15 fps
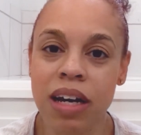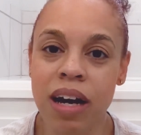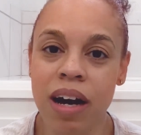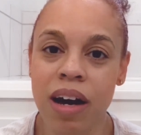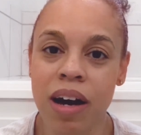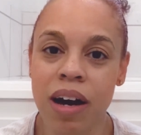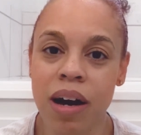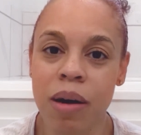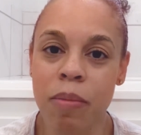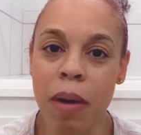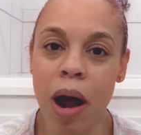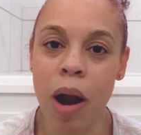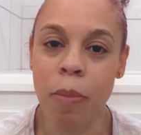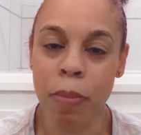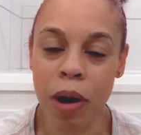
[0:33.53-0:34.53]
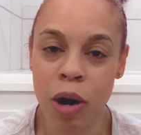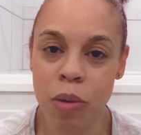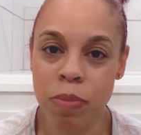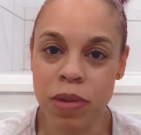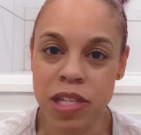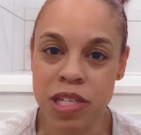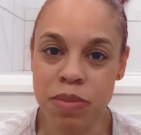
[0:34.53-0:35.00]
our
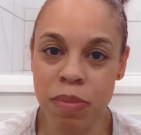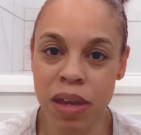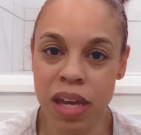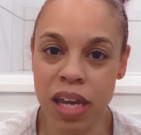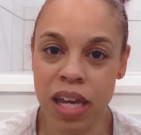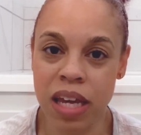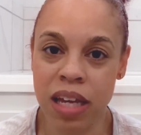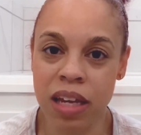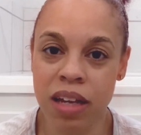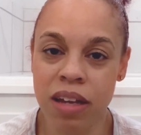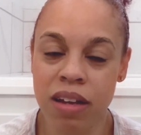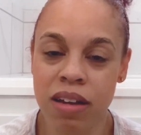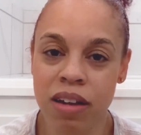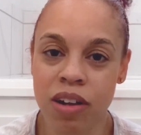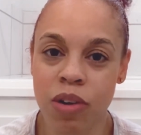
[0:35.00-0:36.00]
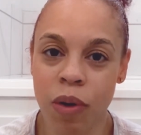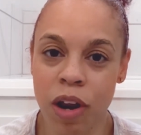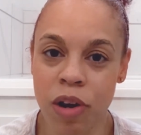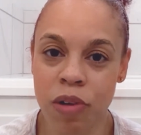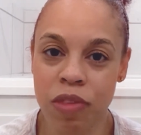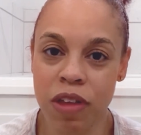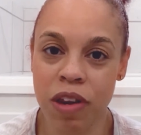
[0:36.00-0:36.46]
purpose being
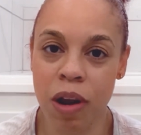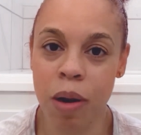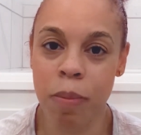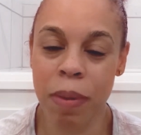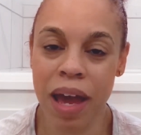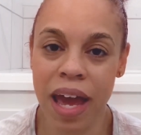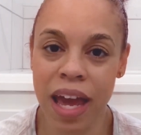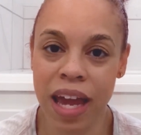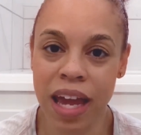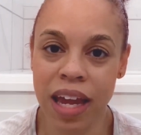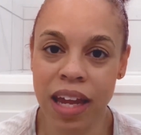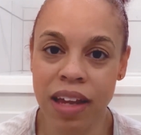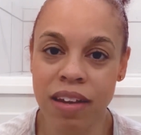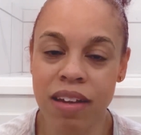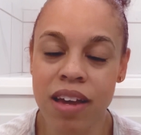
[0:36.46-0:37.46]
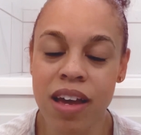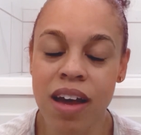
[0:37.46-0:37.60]
greater than our pain